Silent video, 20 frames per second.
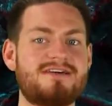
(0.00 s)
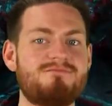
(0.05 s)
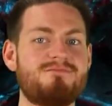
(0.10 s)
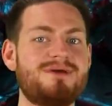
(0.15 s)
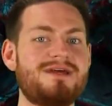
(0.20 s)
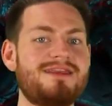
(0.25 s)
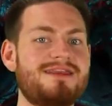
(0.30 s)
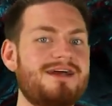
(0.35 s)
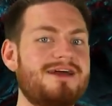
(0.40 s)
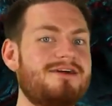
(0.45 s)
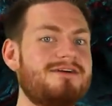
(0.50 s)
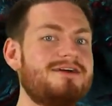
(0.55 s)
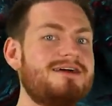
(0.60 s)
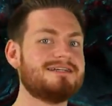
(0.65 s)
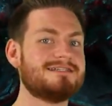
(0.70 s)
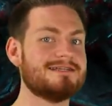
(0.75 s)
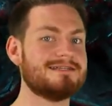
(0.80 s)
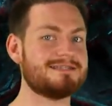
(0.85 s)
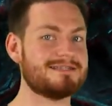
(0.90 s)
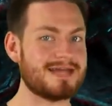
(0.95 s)
have been there
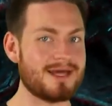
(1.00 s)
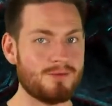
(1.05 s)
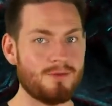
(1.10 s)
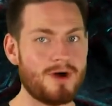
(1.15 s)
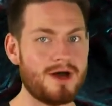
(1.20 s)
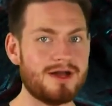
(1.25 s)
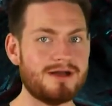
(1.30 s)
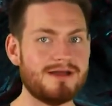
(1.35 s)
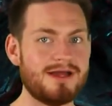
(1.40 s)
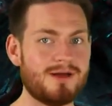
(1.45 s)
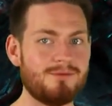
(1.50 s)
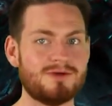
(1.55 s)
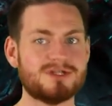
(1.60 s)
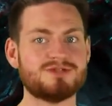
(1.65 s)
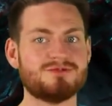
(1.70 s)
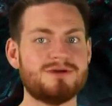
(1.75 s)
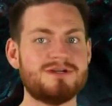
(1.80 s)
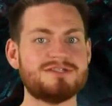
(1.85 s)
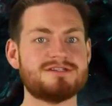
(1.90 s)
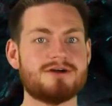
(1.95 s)
since day one and
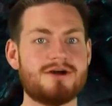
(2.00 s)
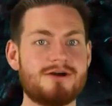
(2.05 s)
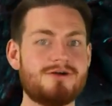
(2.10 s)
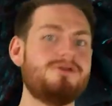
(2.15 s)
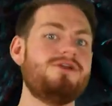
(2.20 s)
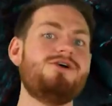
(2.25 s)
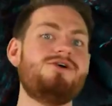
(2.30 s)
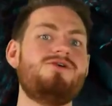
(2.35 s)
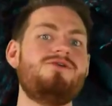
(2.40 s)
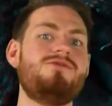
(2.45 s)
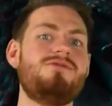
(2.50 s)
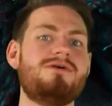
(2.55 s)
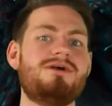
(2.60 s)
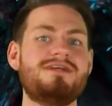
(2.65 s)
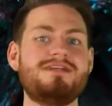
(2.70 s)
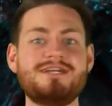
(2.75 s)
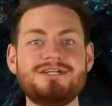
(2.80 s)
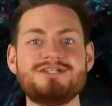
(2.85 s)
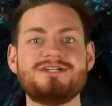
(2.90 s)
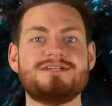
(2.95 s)
which ones are new
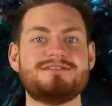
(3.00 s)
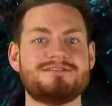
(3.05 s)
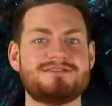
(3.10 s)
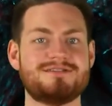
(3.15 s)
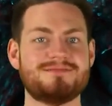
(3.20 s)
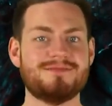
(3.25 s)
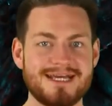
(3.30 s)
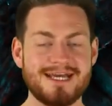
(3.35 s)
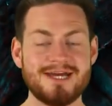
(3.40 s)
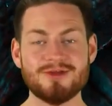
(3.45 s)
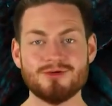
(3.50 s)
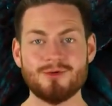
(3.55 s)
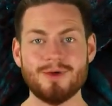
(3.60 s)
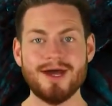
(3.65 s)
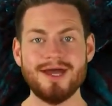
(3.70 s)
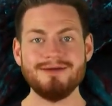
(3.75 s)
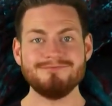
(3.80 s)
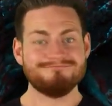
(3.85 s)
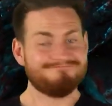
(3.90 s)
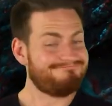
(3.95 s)
additions. Either
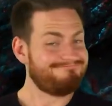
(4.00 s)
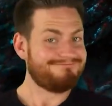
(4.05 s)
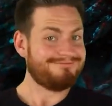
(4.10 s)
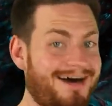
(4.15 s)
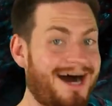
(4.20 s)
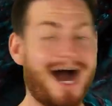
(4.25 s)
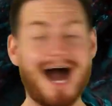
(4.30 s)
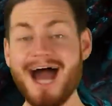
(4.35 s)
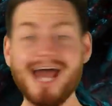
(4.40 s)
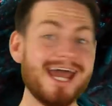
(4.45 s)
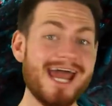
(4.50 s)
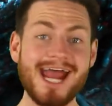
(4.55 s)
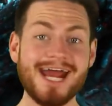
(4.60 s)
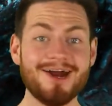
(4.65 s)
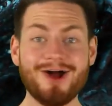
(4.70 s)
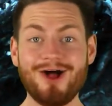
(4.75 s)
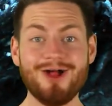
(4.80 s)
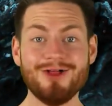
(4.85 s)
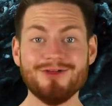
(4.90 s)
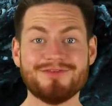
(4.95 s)
way, I hate
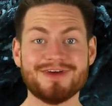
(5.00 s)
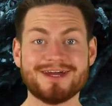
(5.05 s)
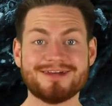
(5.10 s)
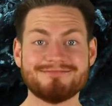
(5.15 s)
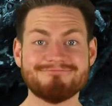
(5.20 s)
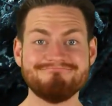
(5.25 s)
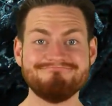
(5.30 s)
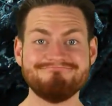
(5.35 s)
all of it.